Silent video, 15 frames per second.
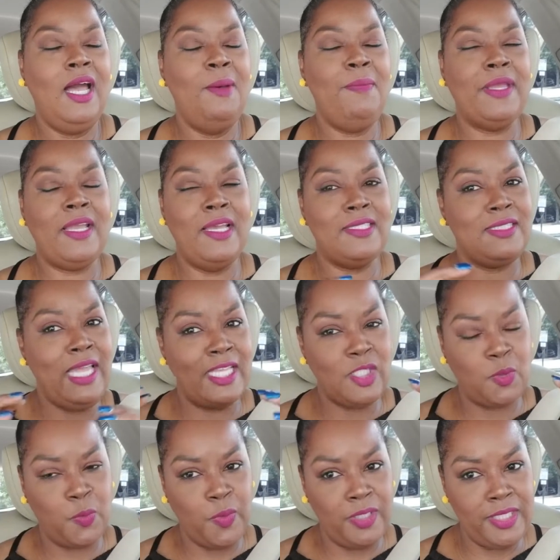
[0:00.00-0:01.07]
because
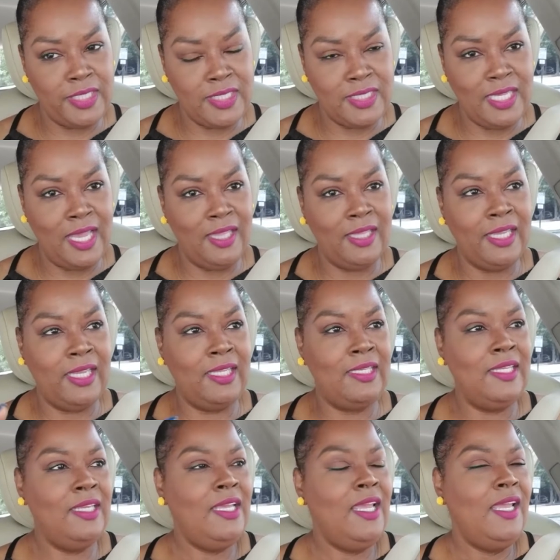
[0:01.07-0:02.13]
that's really selling.
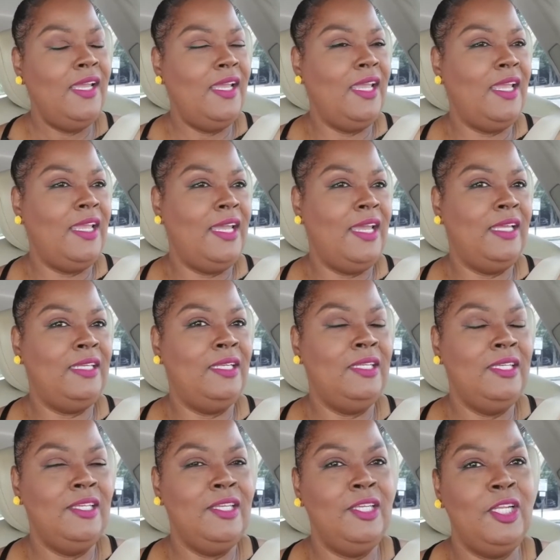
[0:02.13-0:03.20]
And,
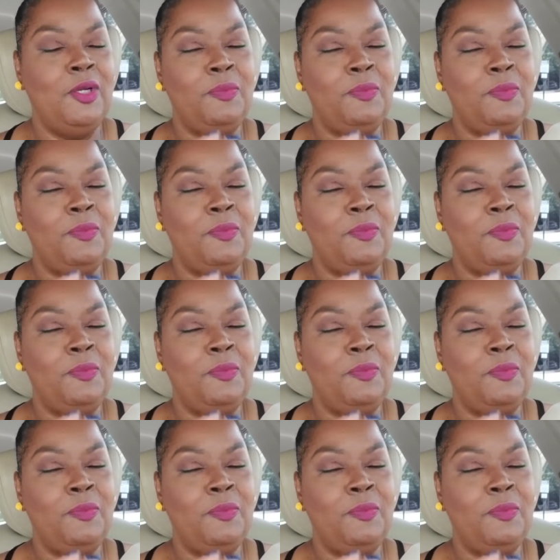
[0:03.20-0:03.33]
you know,